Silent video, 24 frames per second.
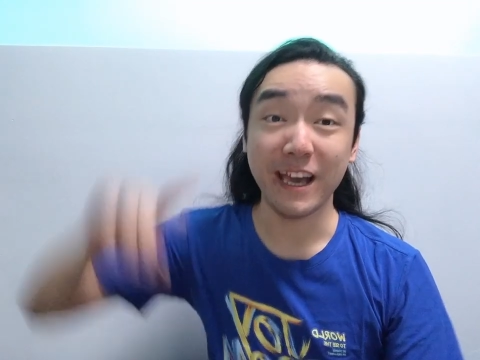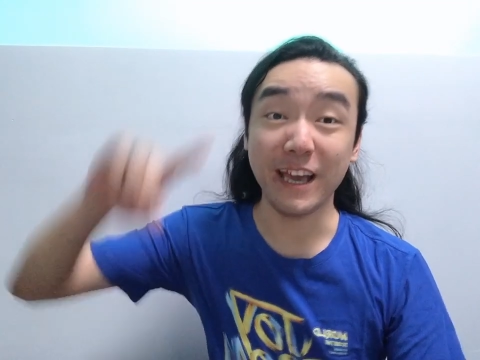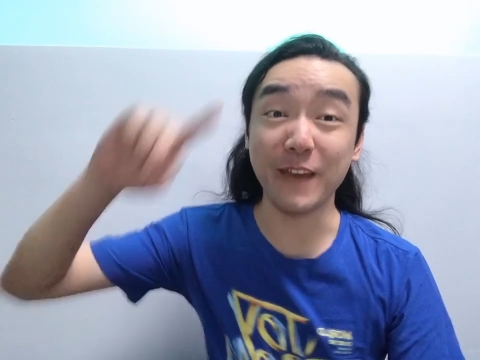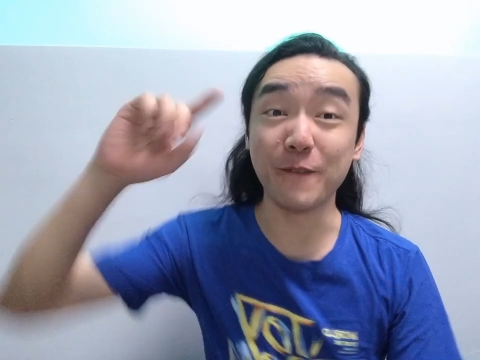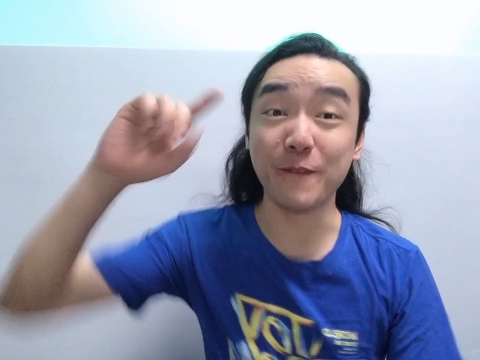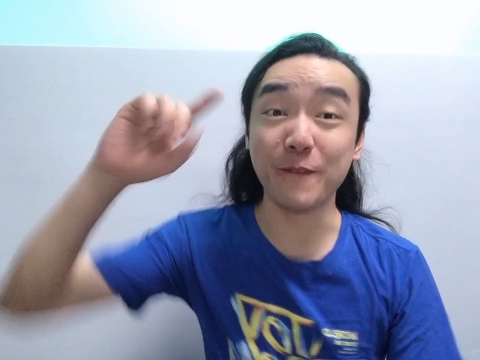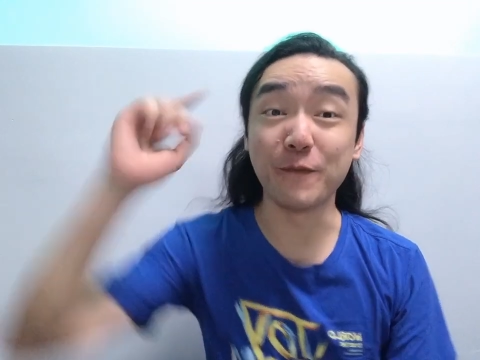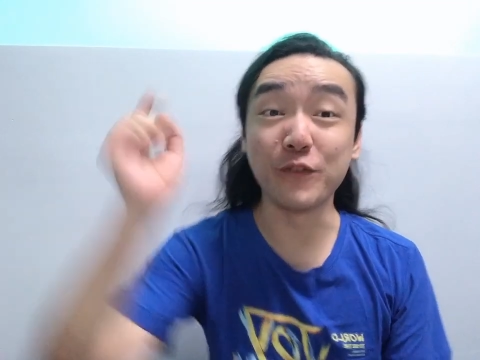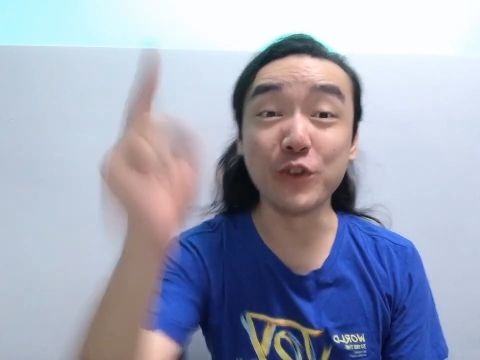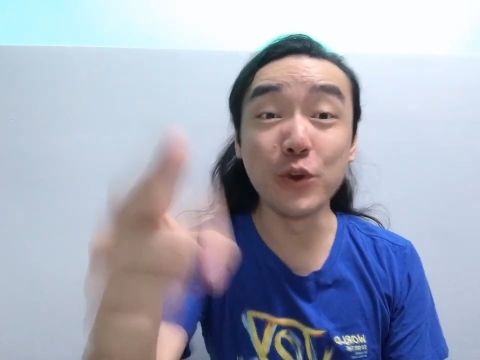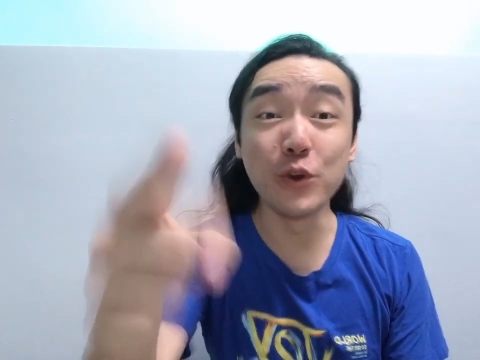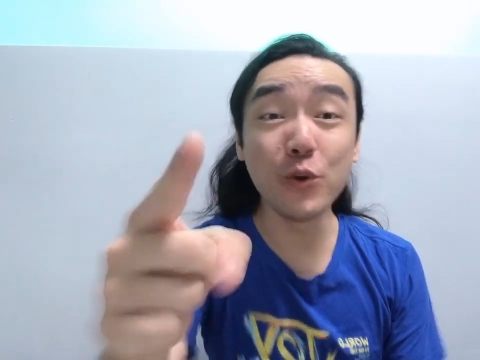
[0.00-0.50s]

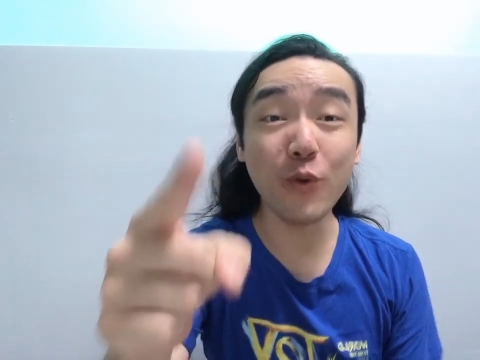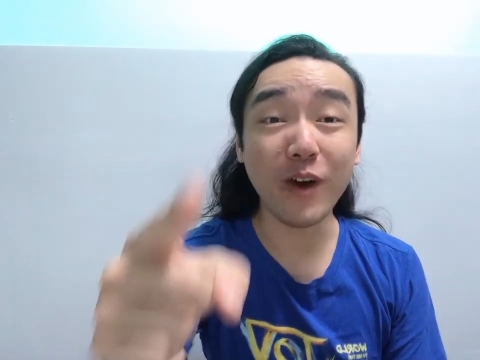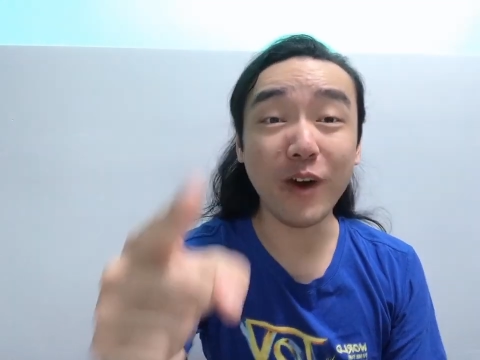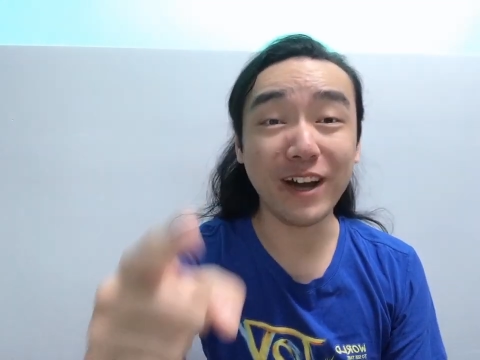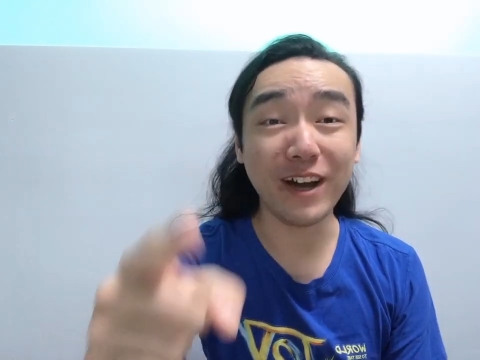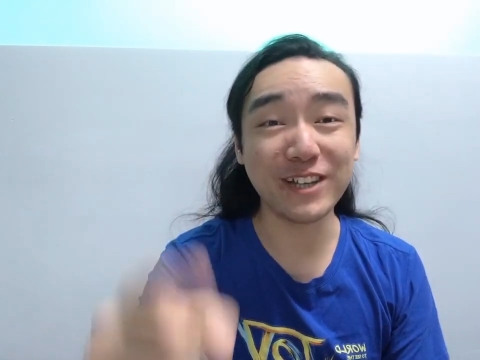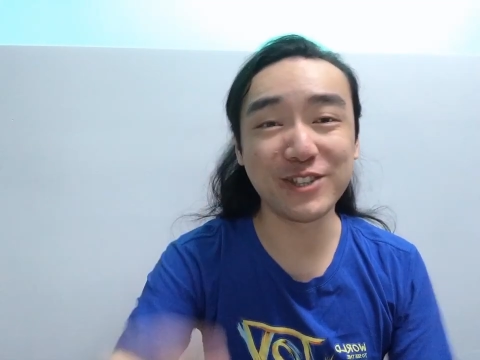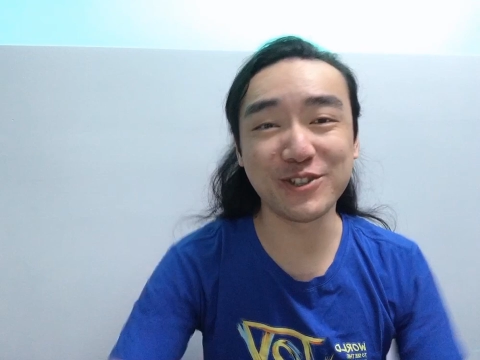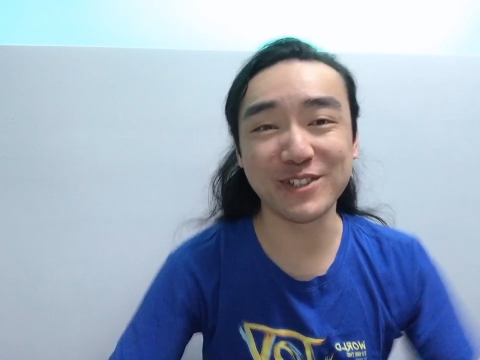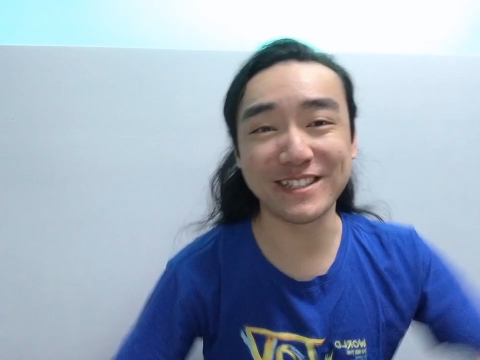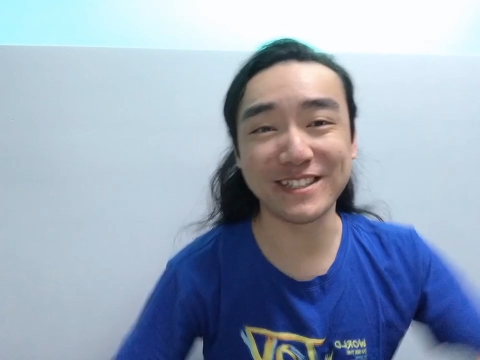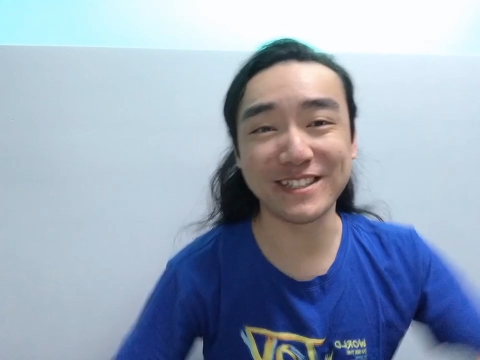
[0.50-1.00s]
If you are
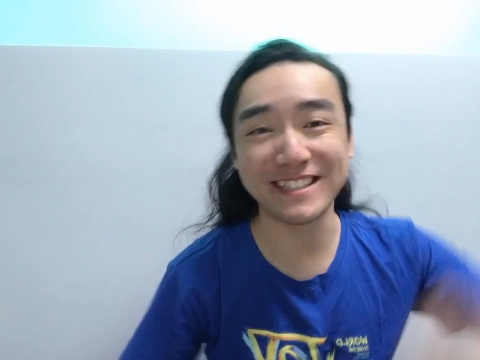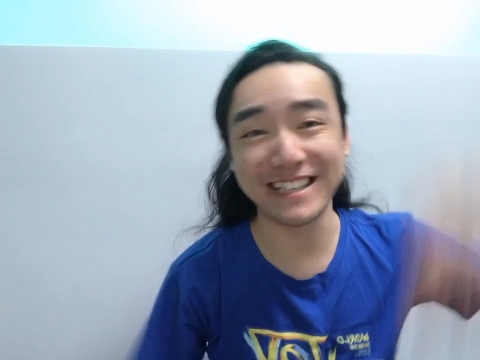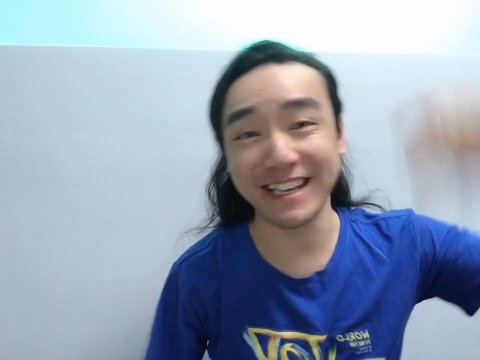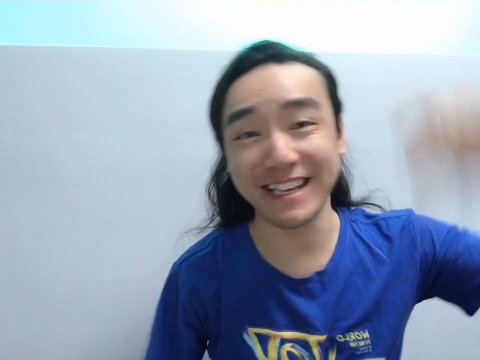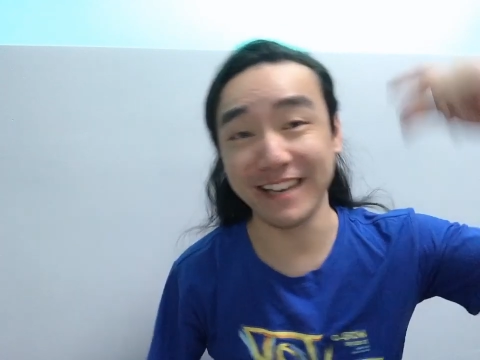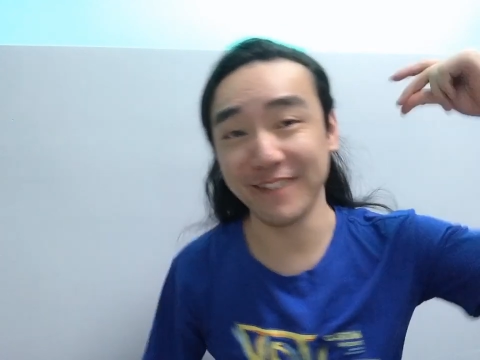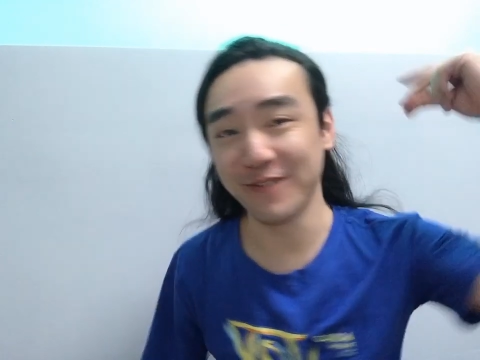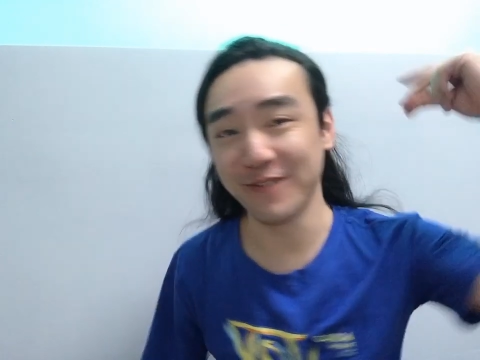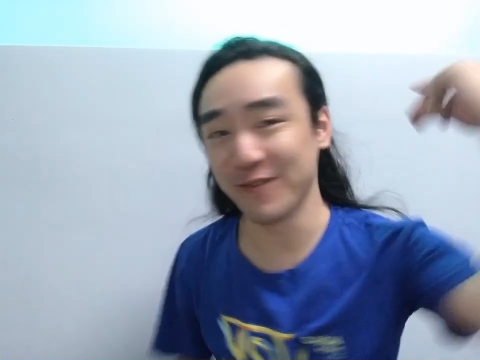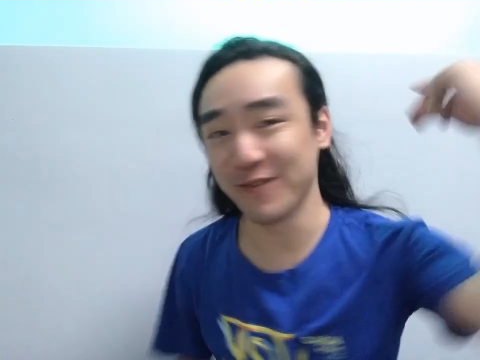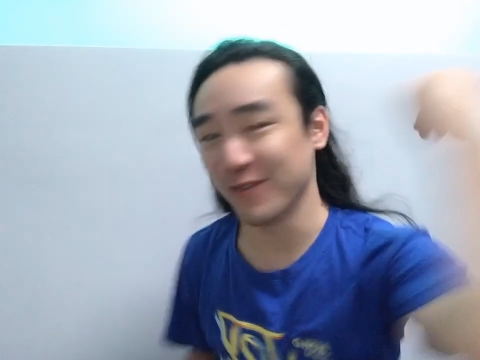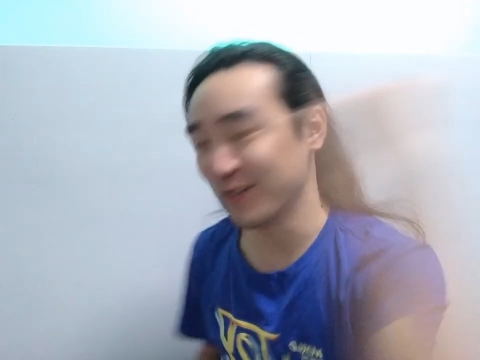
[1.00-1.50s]

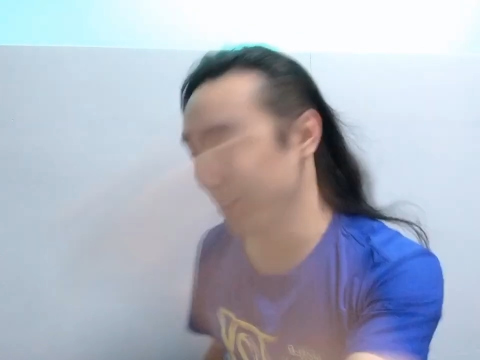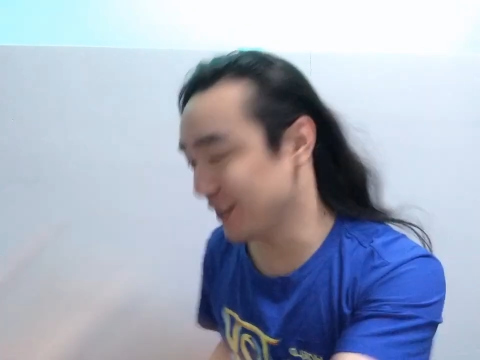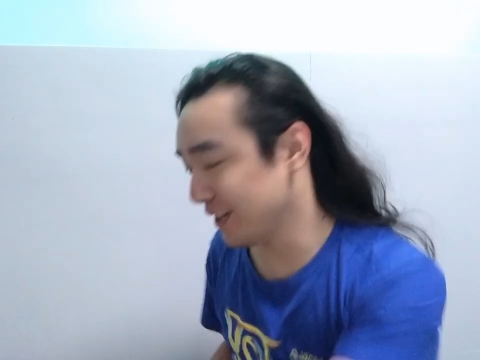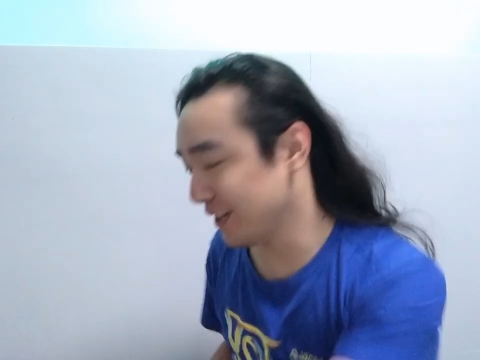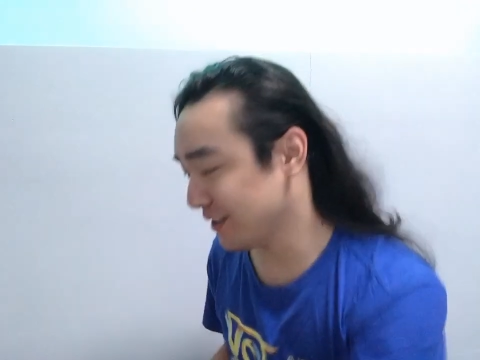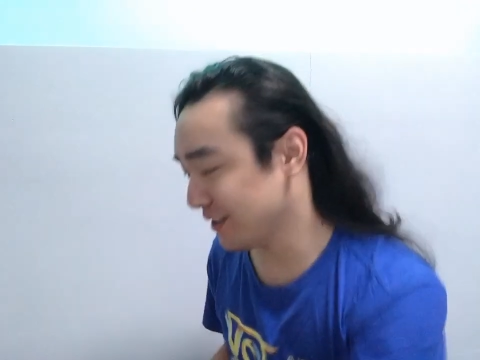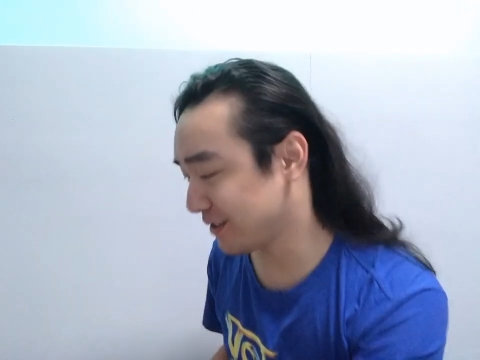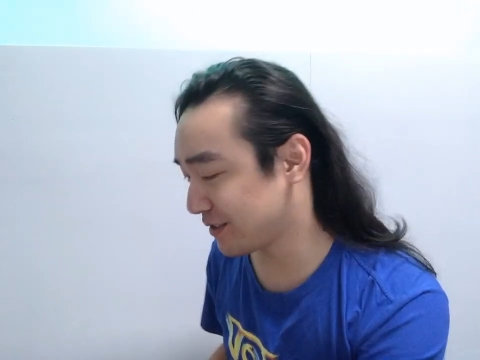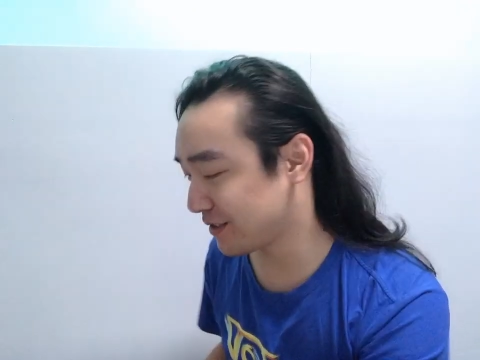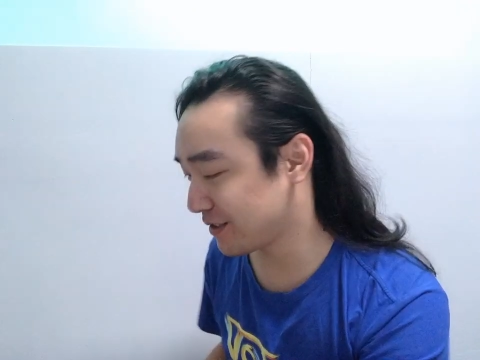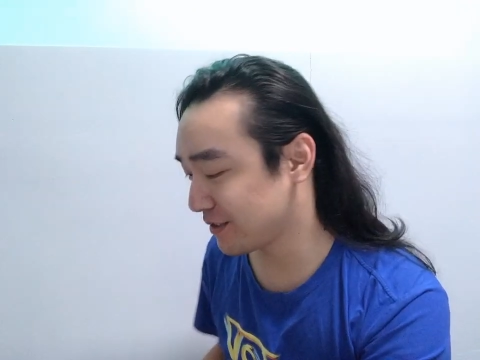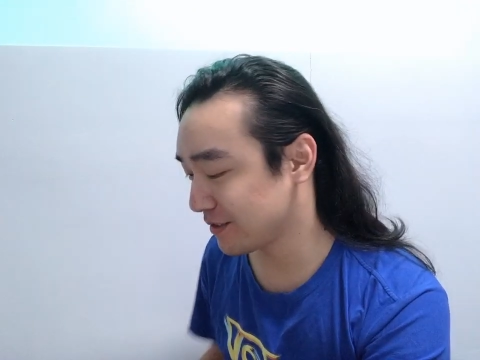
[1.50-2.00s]
interested in
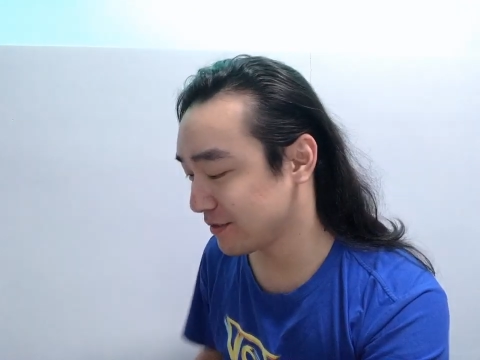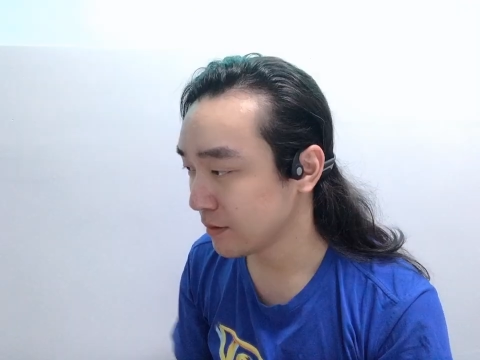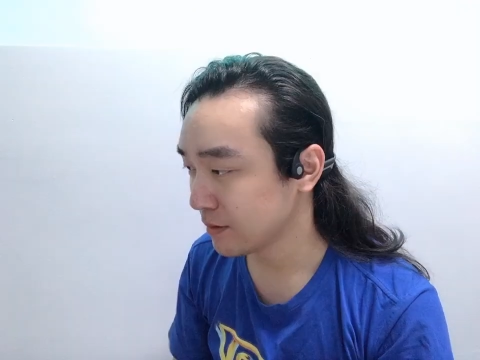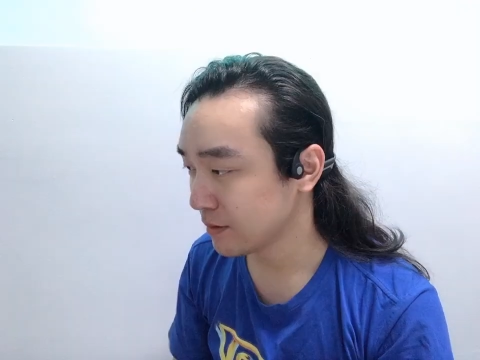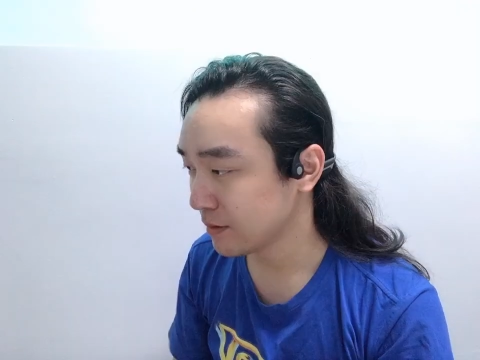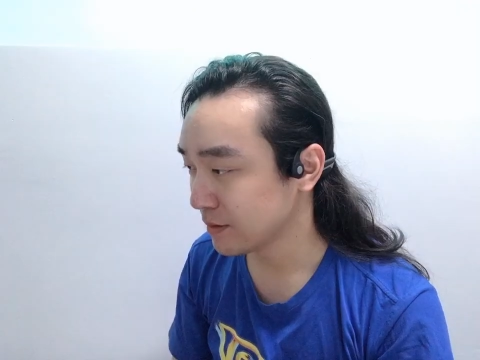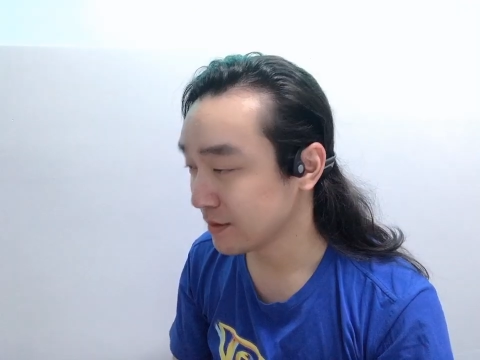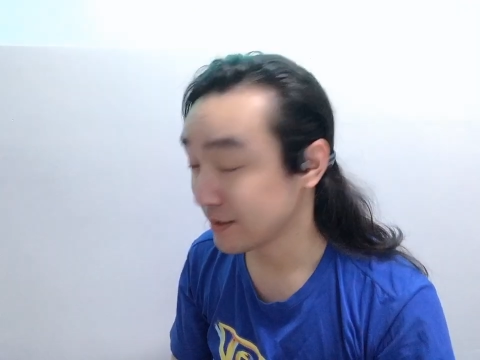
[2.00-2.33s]
this,